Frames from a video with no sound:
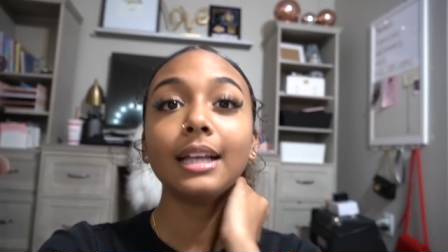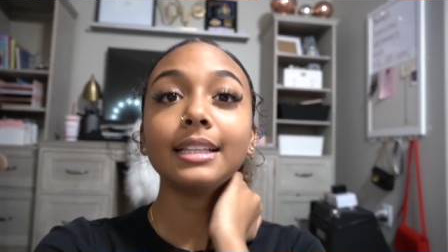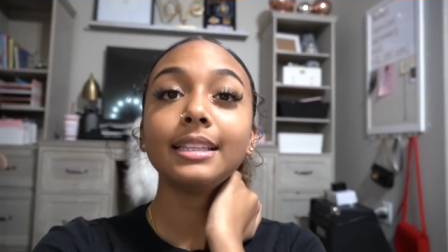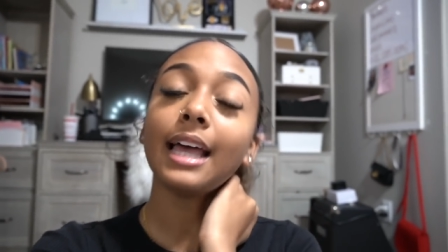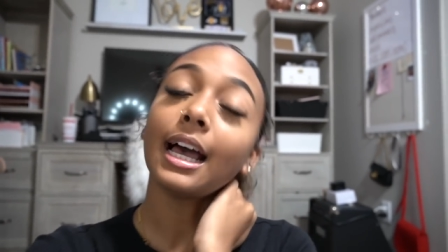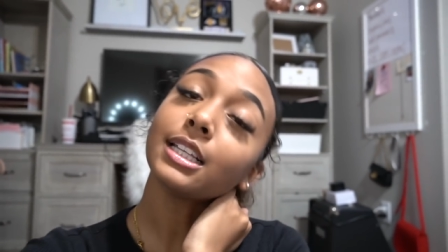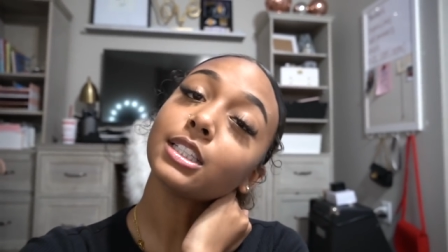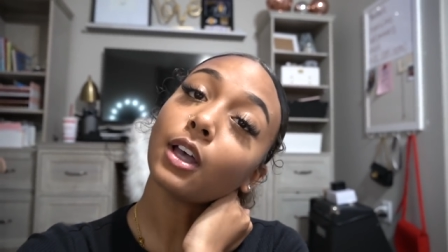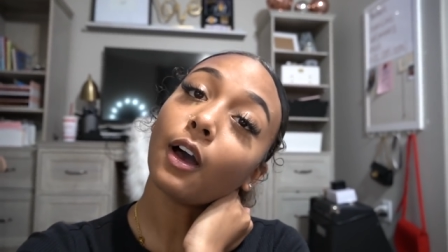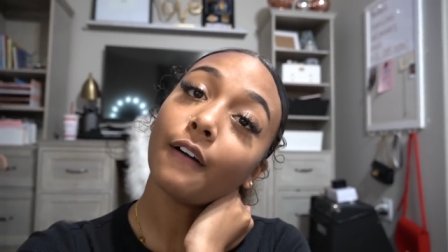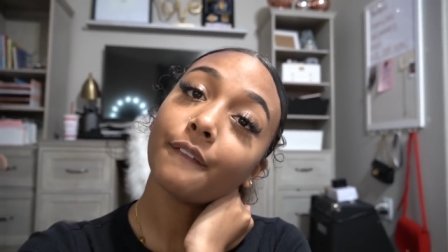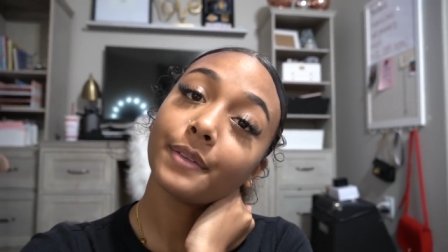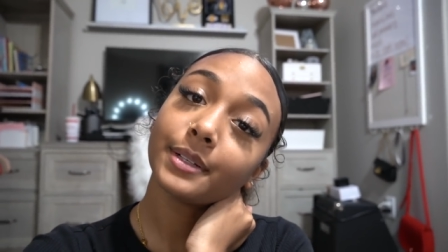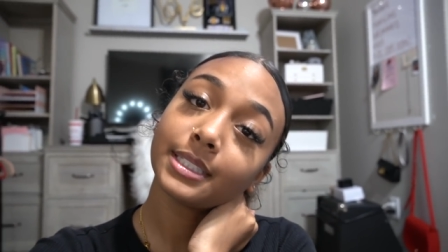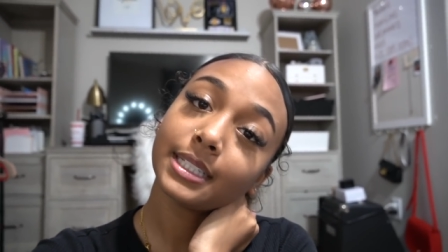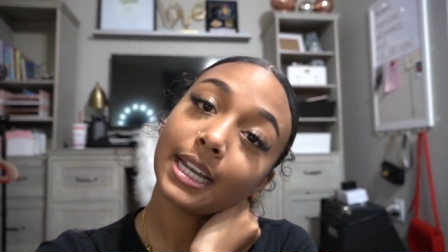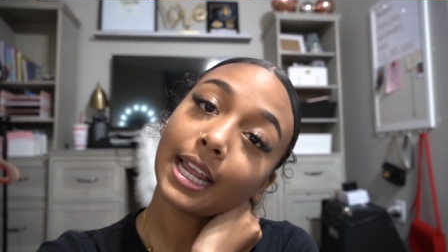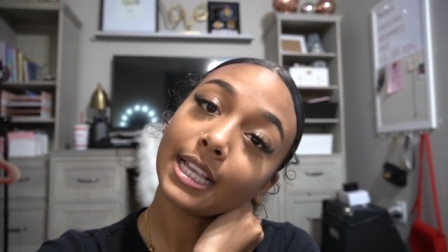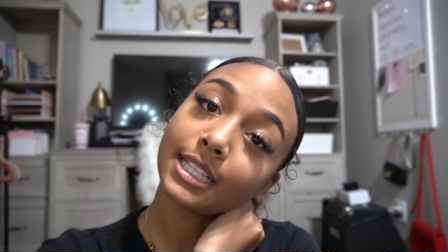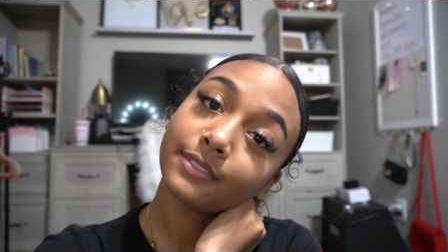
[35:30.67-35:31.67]
That's all for
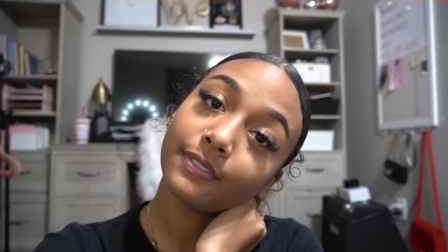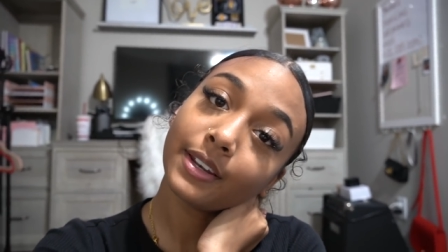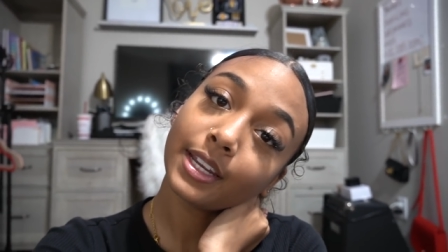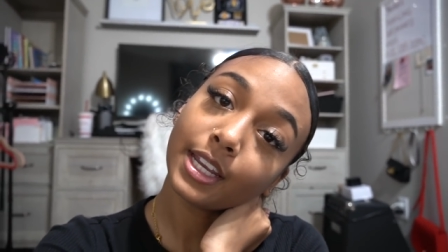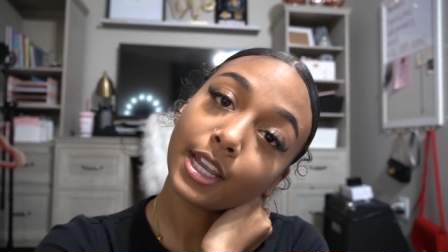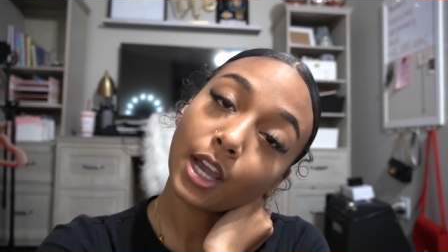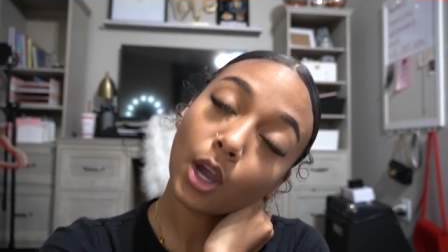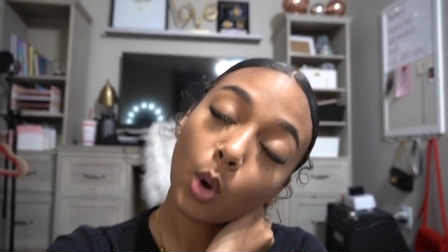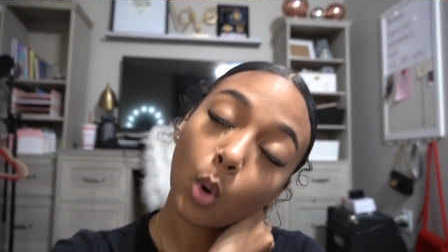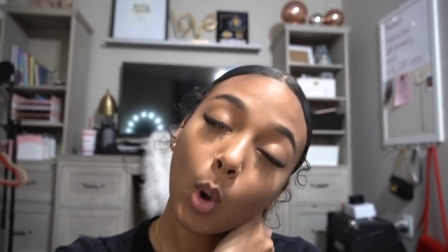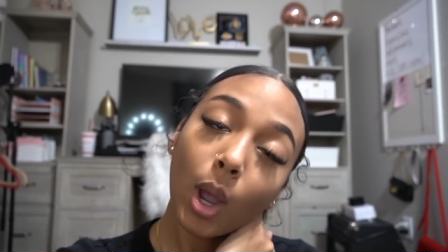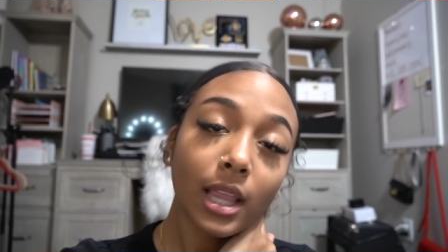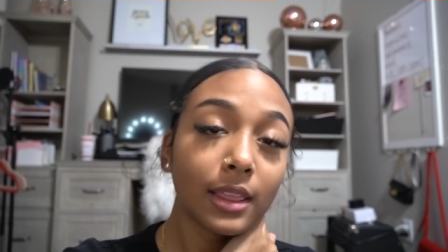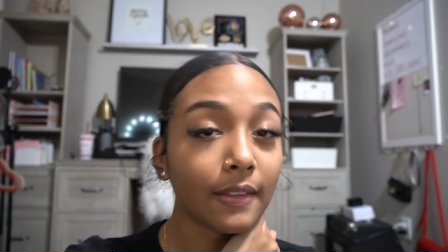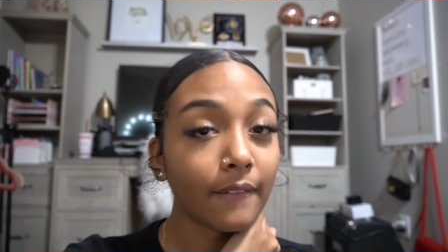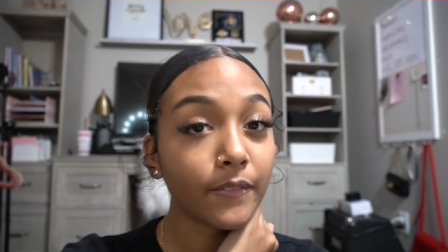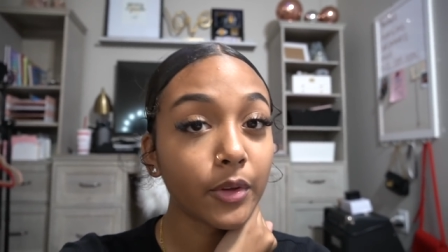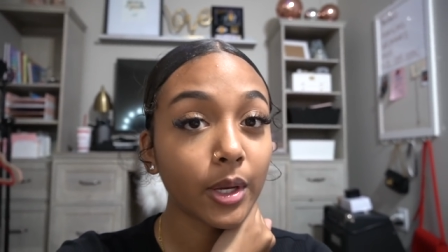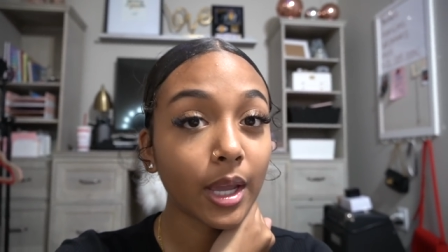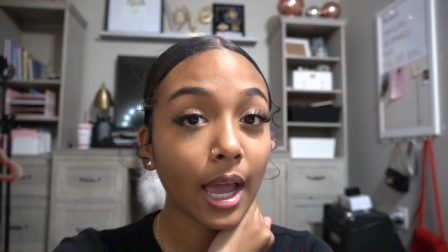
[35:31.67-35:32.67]
today's video. I
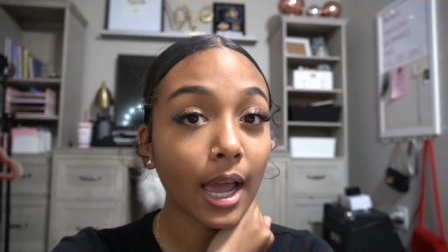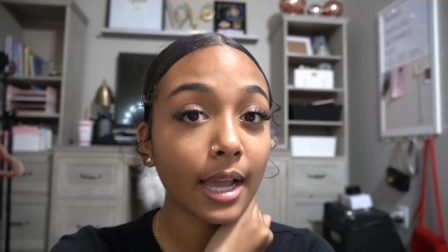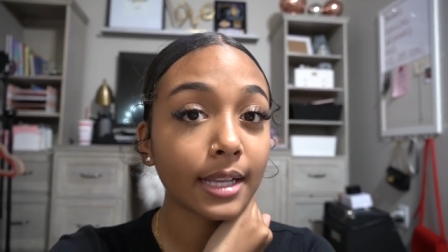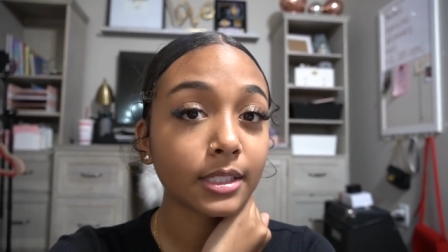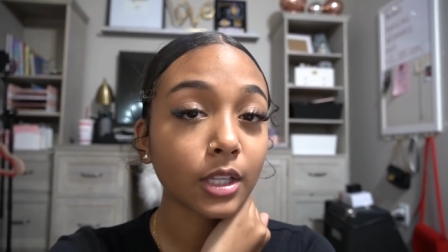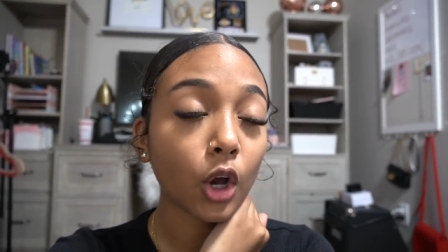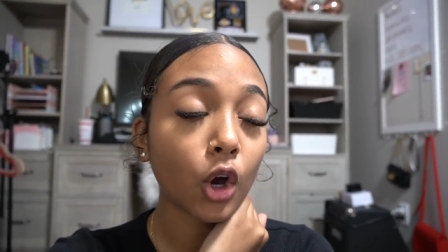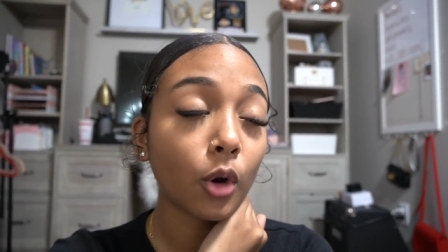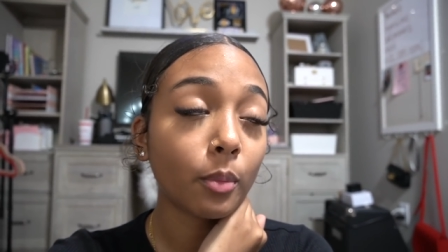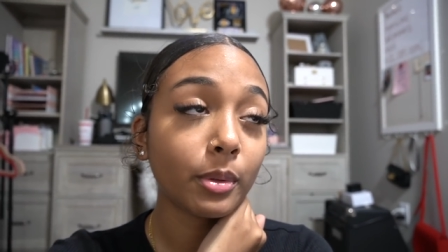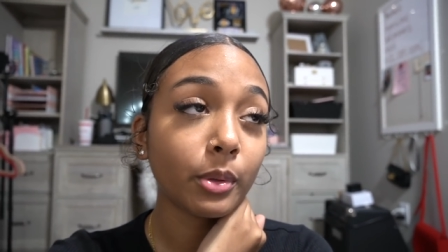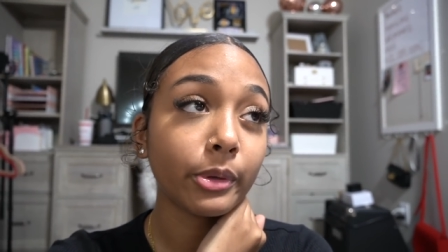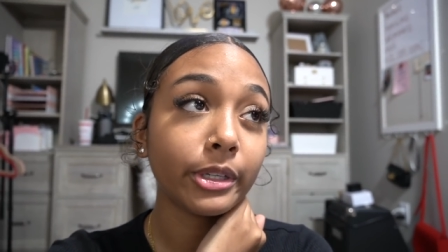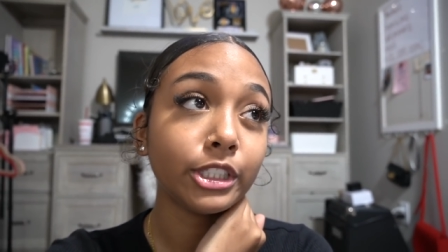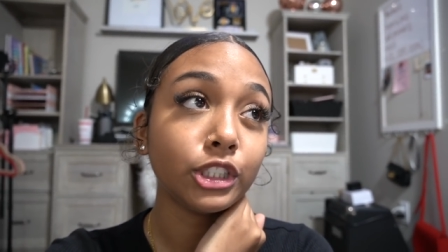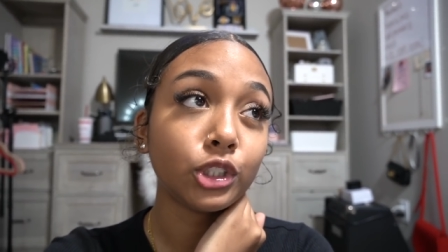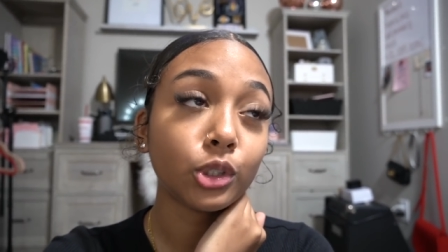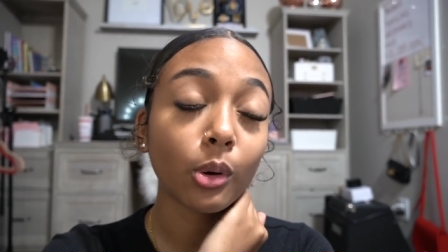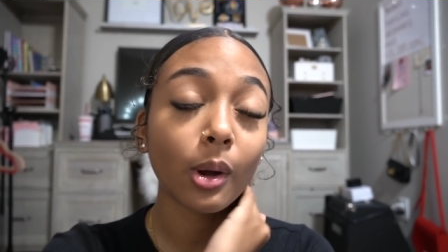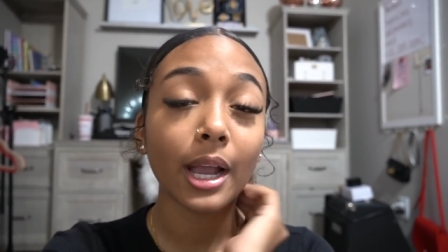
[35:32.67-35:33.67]
love you guys. I hope you
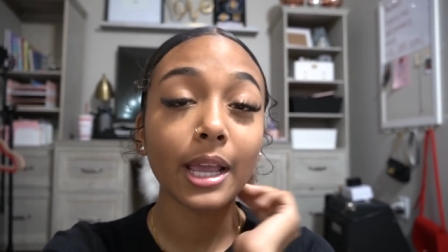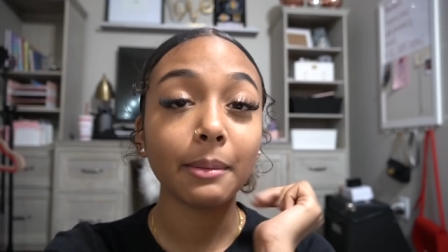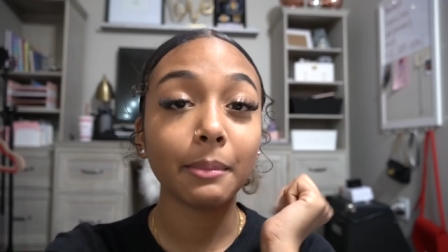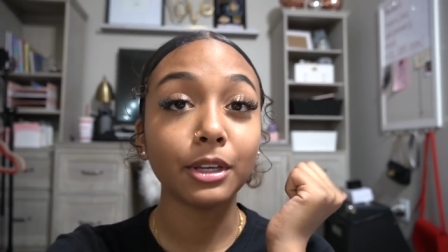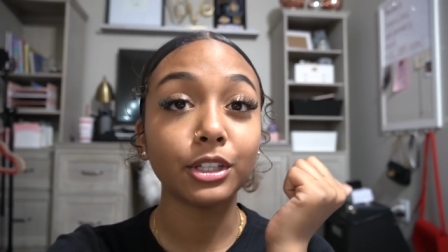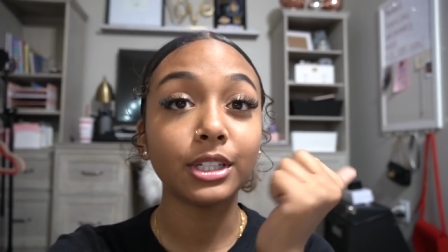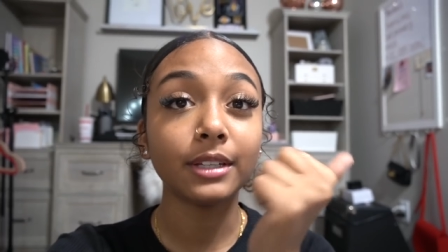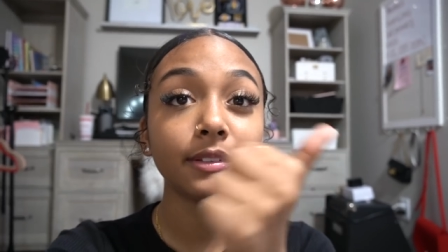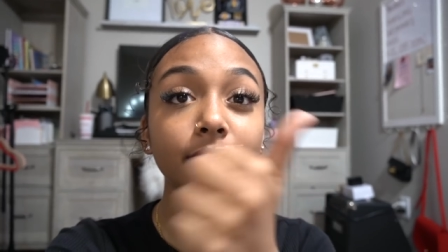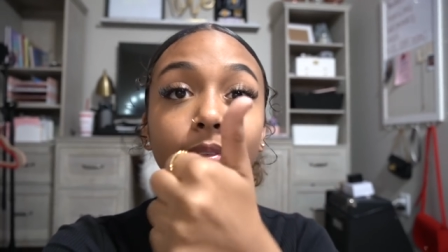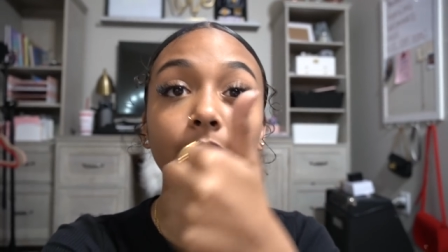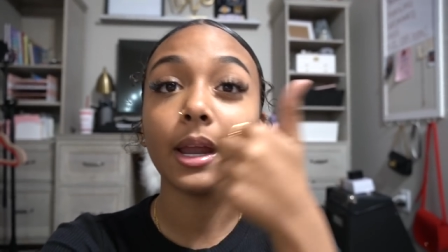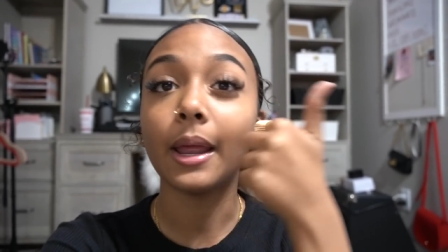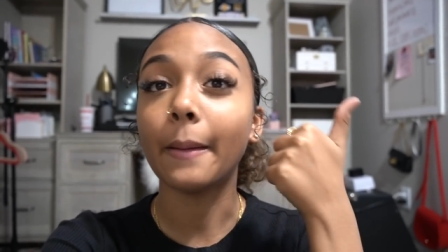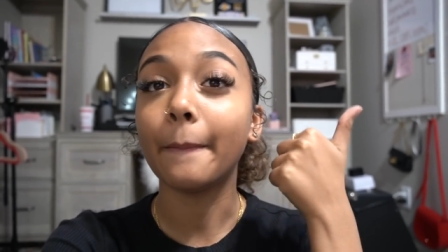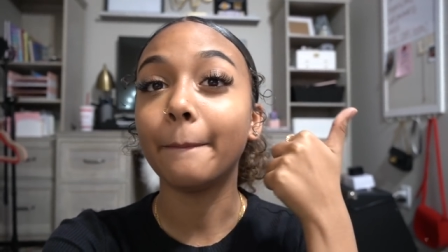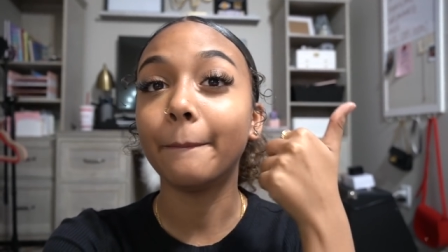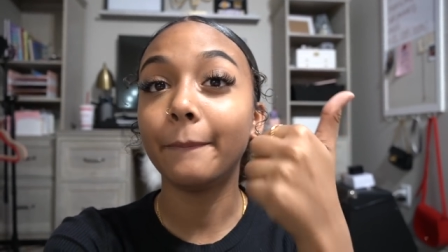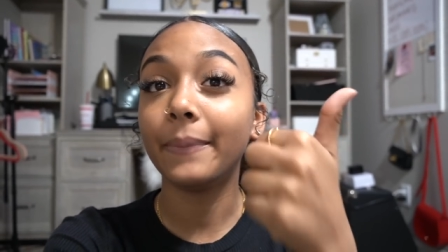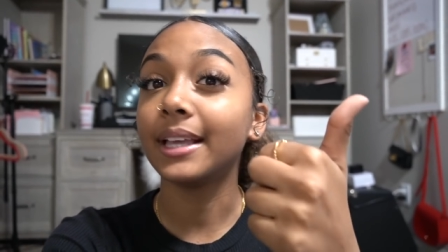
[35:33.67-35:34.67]
enjoyed. Make sure you give this
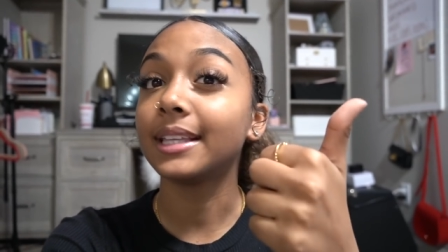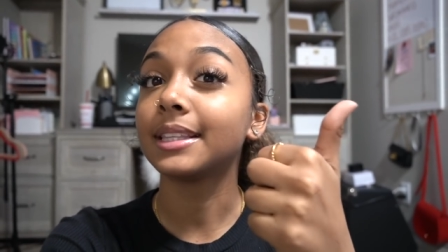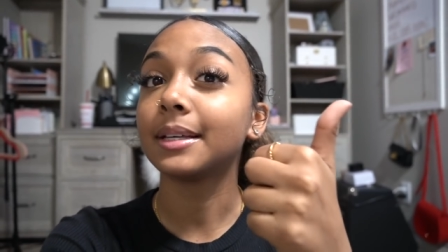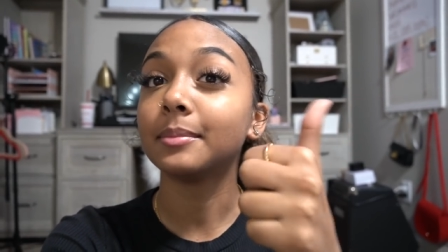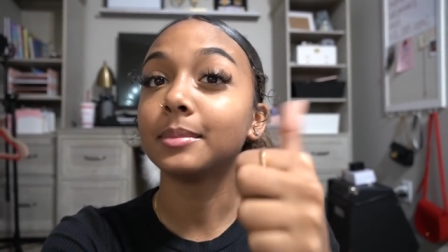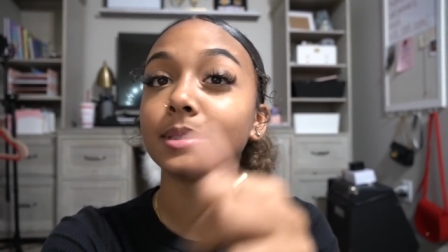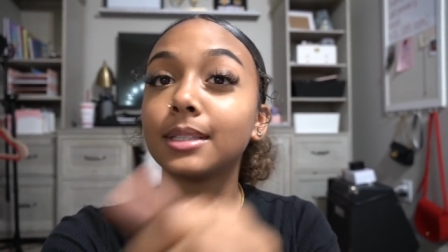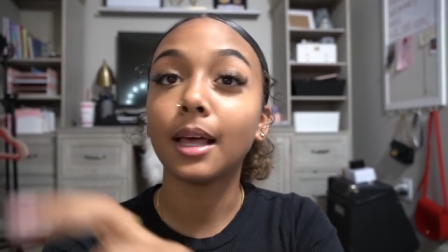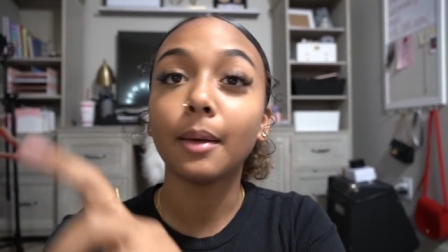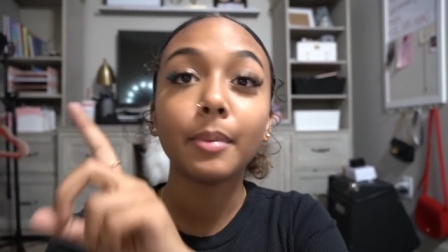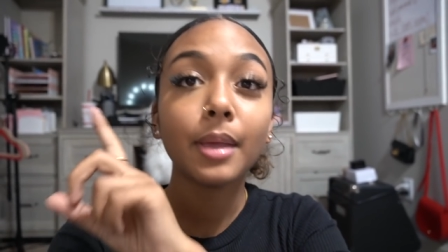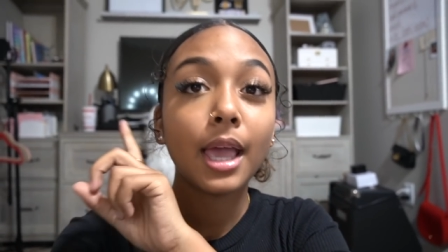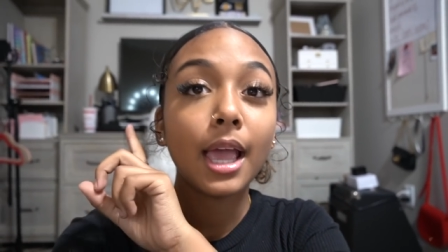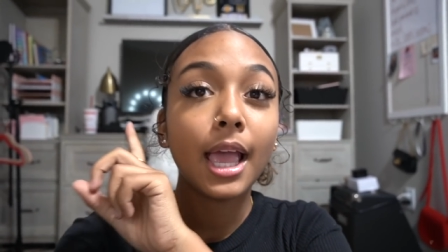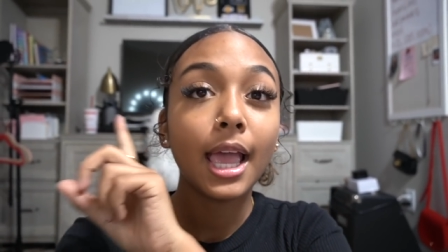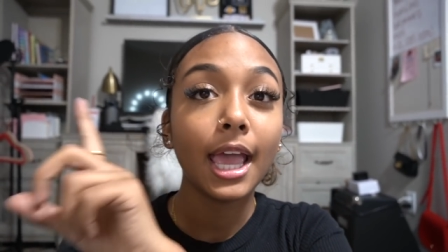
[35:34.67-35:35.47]
video a big thumbs up.